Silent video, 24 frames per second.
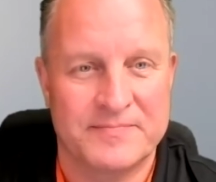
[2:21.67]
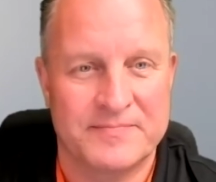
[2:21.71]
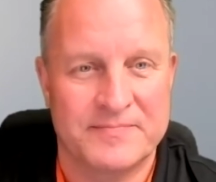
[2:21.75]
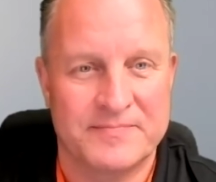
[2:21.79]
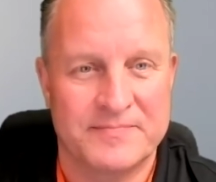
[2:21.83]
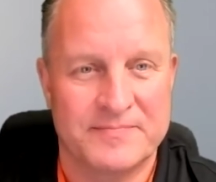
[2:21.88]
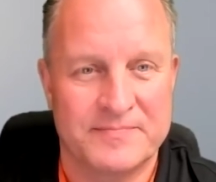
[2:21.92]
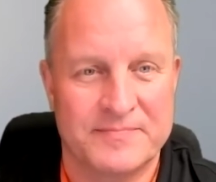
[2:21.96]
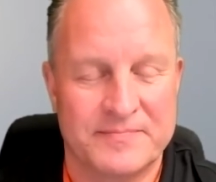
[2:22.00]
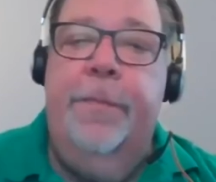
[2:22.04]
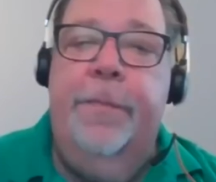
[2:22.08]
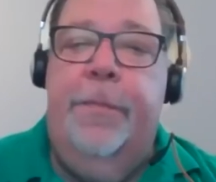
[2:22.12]

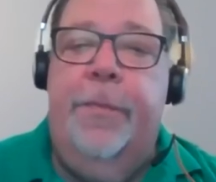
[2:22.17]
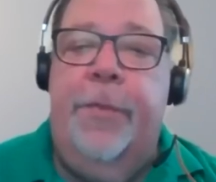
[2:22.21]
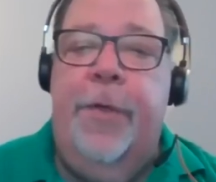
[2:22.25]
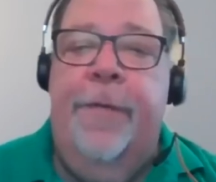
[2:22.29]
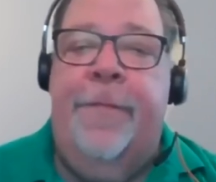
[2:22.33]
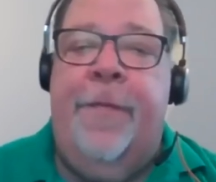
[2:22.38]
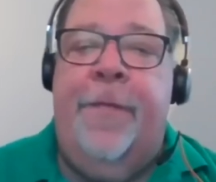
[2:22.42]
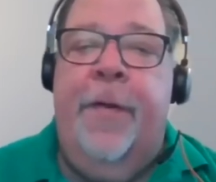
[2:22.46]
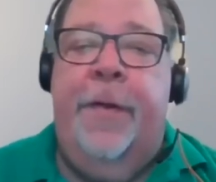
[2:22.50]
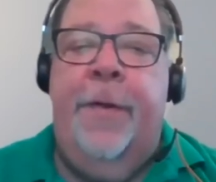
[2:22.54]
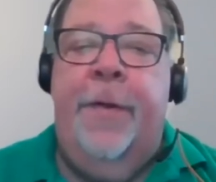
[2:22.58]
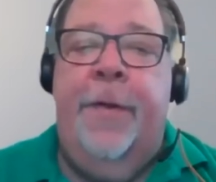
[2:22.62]
Great,
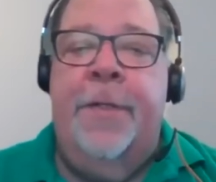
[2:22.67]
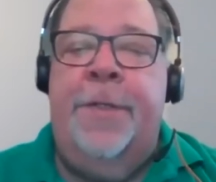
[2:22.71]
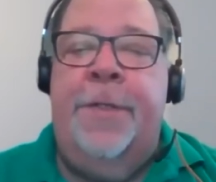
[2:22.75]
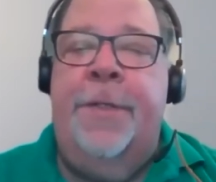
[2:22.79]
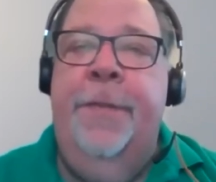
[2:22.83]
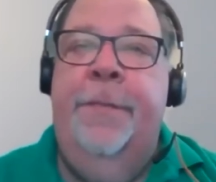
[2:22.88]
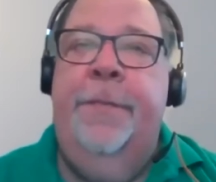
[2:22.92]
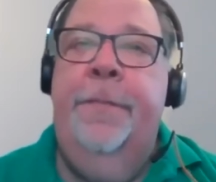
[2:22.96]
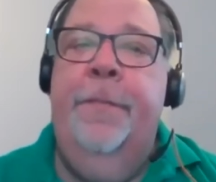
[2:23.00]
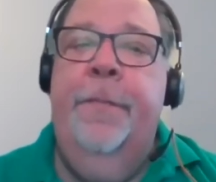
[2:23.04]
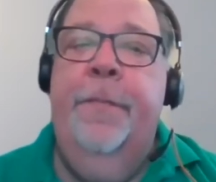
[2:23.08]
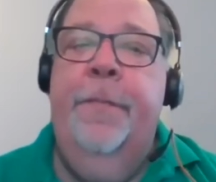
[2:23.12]
terrific,
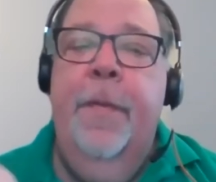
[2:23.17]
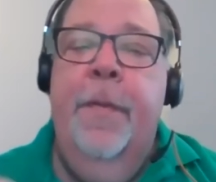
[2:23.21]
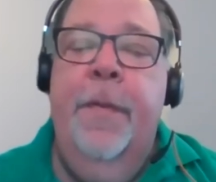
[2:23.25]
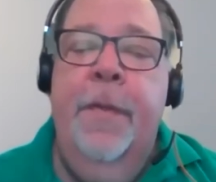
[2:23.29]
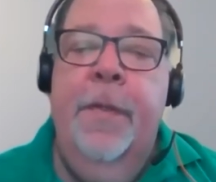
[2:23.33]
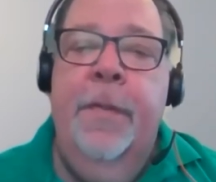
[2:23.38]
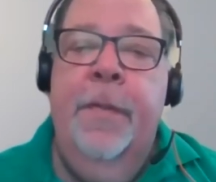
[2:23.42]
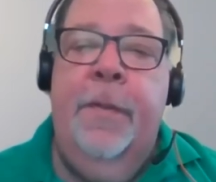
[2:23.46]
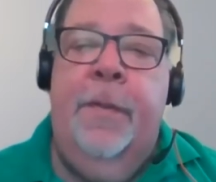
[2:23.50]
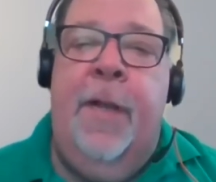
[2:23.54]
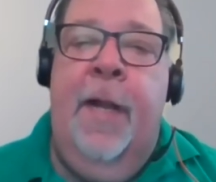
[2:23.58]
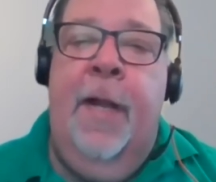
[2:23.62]
Christian.
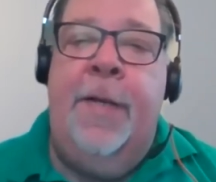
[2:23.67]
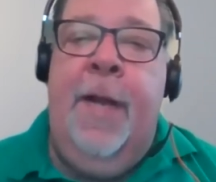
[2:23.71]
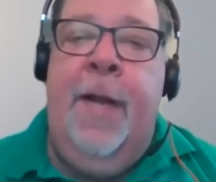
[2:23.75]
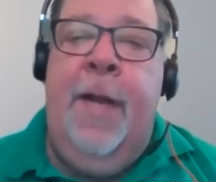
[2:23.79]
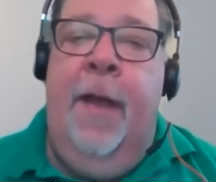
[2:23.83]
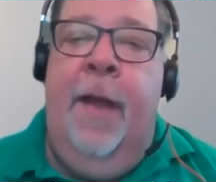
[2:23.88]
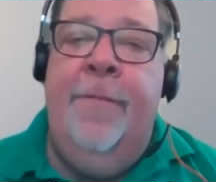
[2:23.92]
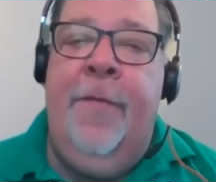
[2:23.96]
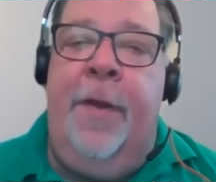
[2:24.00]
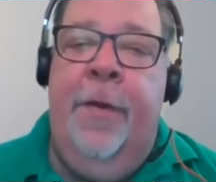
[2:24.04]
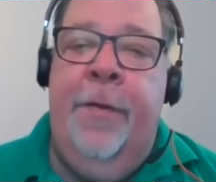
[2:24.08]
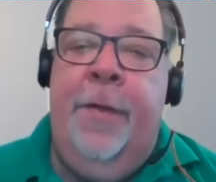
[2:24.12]
Glad to
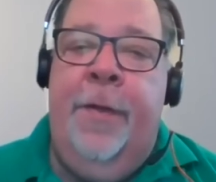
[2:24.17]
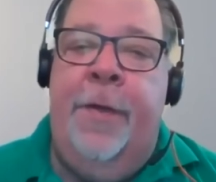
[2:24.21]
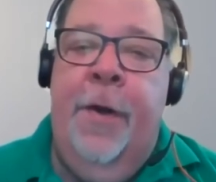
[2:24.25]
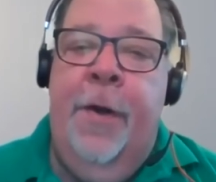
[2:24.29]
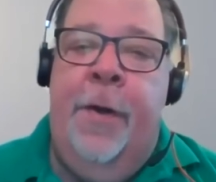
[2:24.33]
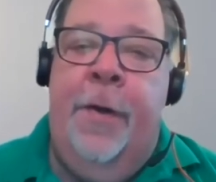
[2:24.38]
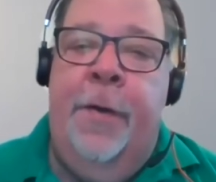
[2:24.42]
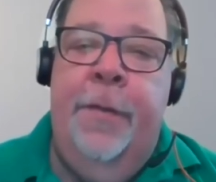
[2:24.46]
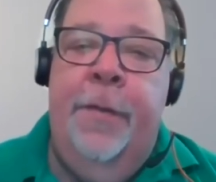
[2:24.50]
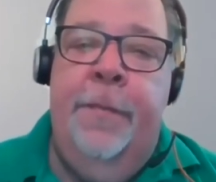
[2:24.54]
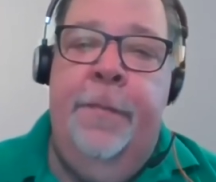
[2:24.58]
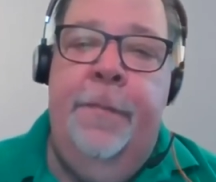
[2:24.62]
have you on the
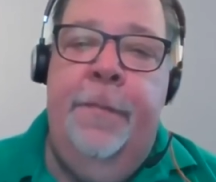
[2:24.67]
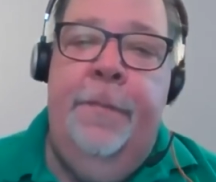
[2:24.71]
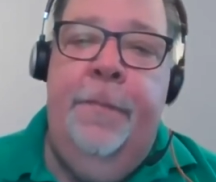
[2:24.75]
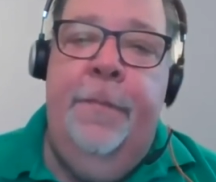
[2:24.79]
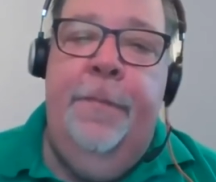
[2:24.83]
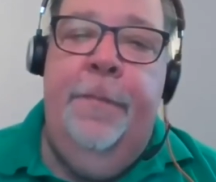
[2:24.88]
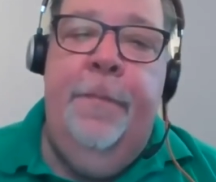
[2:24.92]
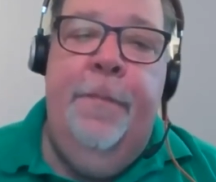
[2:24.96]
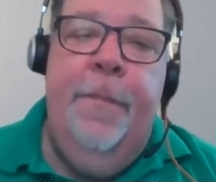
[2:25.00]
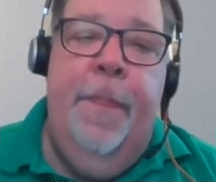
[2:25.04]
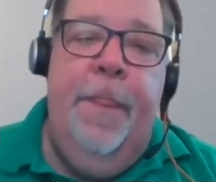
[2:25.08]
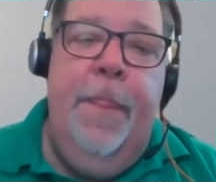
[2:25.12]
call.
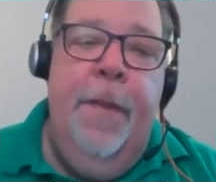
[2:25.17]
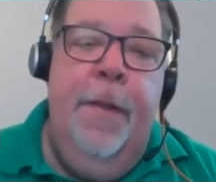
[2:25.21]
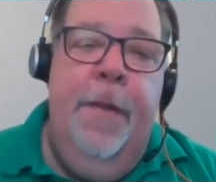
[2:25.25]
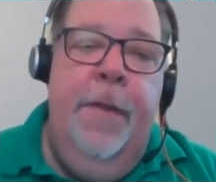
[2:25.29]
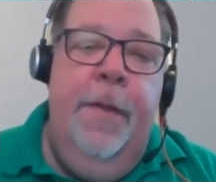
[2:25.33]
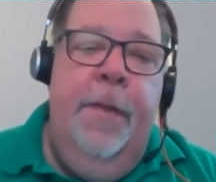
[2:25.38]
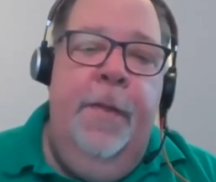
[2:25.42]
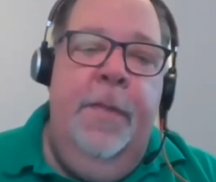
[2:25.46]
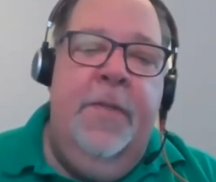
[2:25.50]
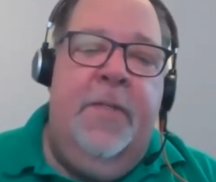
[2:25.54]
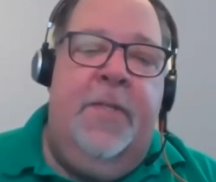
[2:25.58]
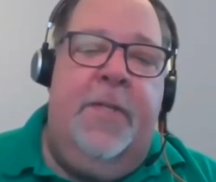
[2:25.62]

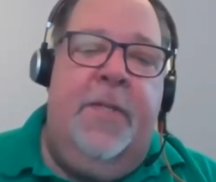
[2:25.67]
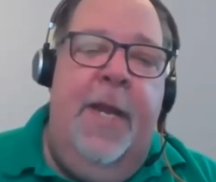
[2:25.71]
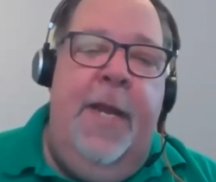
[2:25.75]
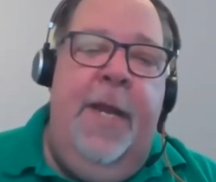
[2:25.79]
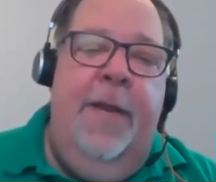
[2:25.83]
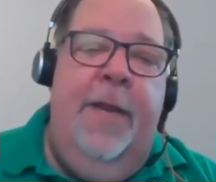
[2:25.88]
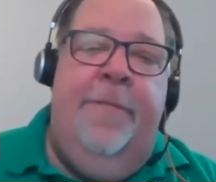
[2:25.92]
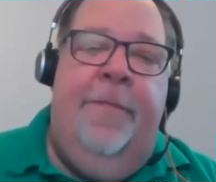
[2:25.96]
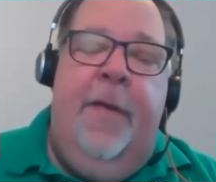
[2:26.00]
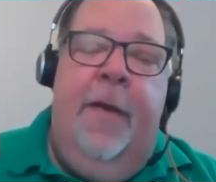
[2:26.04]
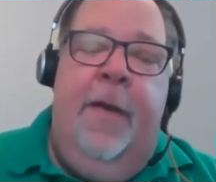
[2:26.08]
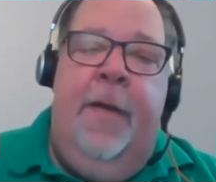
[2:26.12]

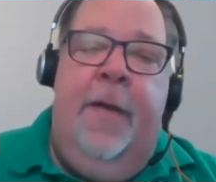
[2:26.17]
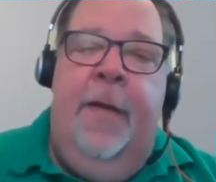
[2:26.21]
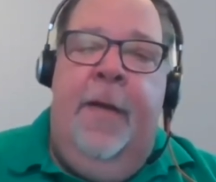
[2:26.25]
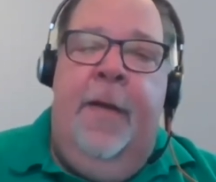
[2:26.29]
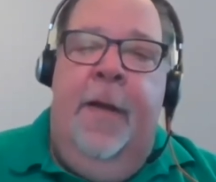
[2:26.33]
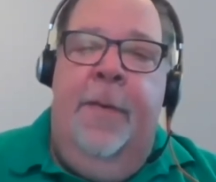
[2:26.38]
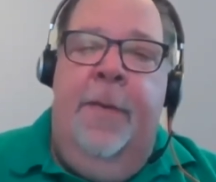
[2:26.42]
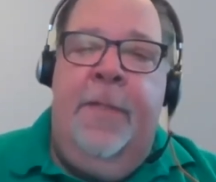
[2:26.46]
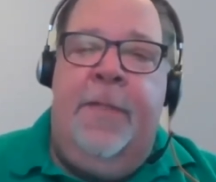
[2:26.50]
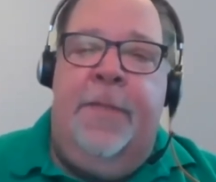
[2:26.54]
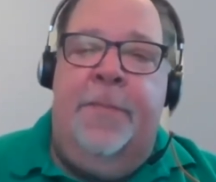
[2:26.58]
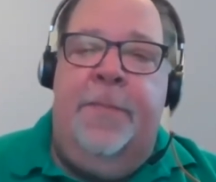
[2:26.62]
Steve,
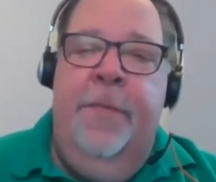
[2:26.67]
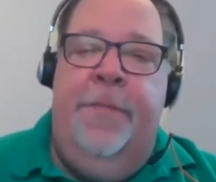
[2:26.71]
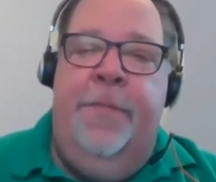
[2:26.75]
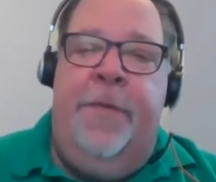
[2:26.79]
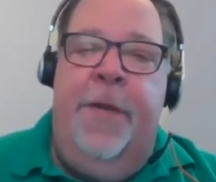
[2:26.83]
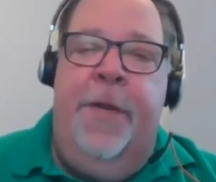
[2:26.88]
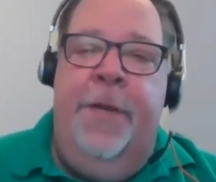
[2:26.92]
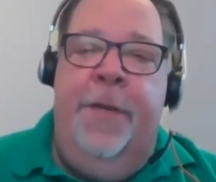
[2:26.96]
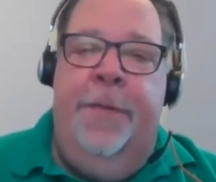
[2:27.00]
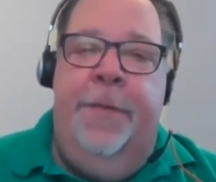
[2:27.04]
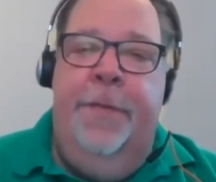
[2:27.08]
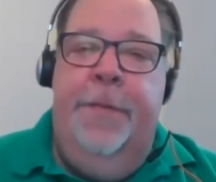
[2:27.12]
let's move
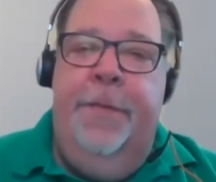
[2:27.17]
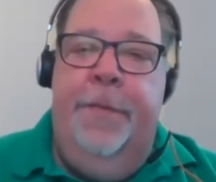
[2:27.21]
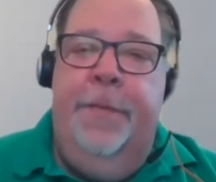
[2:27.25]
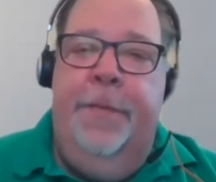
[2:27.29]
to you.